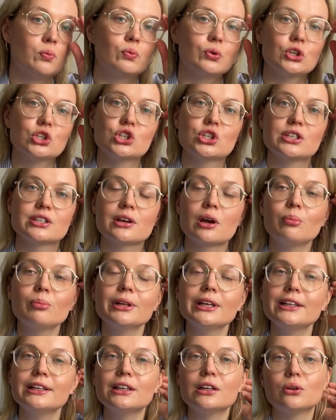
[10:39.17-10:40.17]
which is
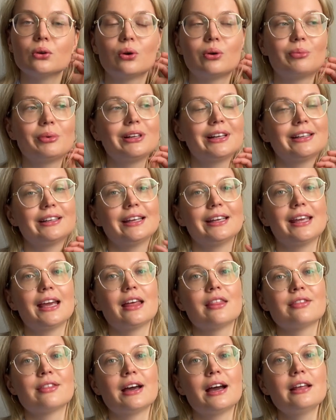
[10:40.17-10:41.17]
completely normal, and I
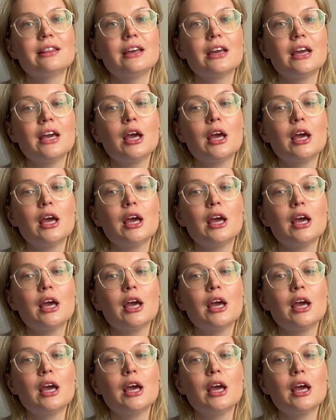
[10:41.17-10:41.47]
get that,